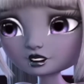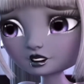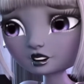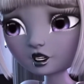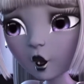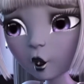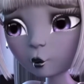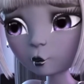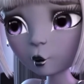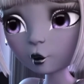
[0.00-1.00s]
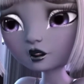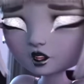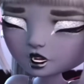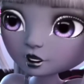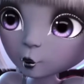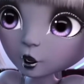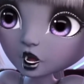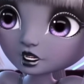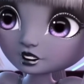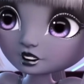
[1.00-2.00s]
so? Then
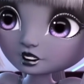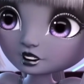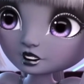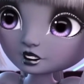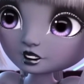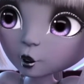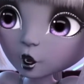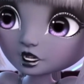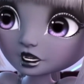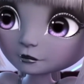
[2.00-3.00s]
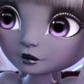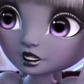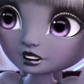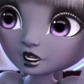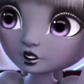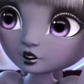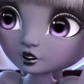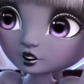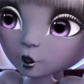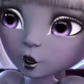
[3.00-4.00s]
what? What's our message?
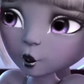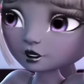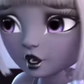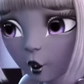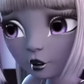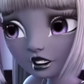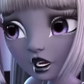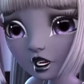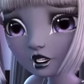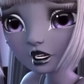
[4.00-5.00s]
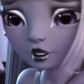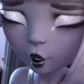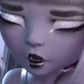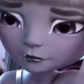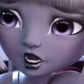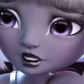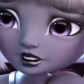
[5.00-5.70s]
What are we going to say in one minute